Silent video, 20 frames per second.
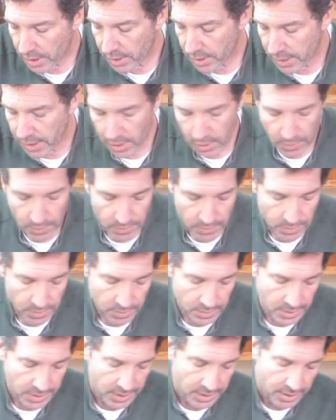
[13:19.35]
Now
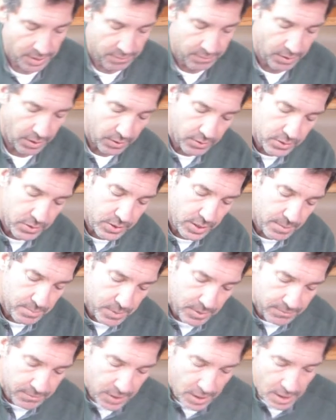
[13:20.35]
they have other types
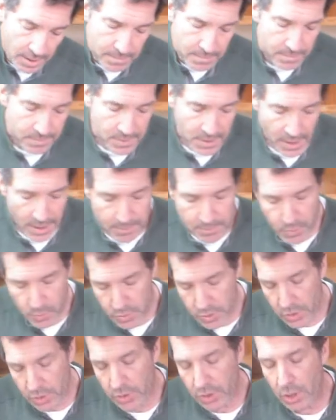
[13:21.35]
of top taps
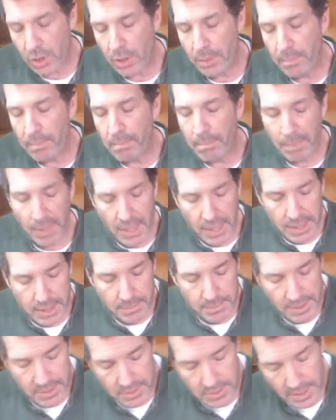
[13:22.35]
which are called
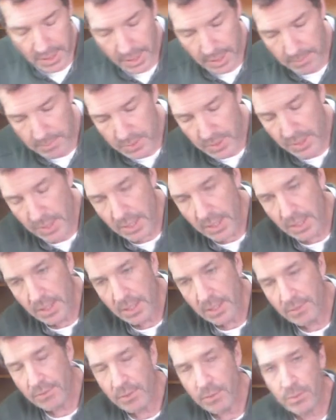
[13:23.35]
bottoming taps.
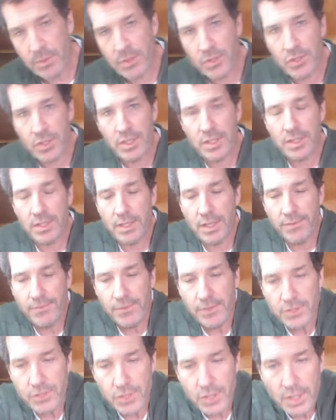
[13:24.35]
If you want to see the
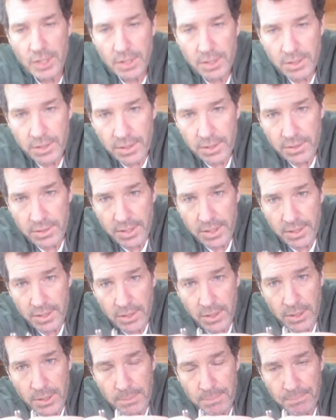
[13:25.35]
difference, there they
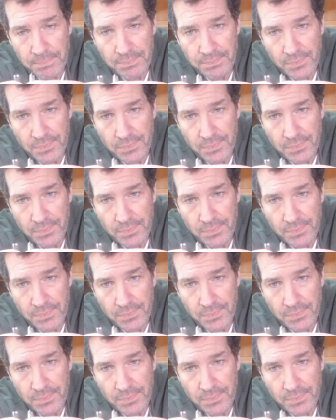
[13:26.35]
are.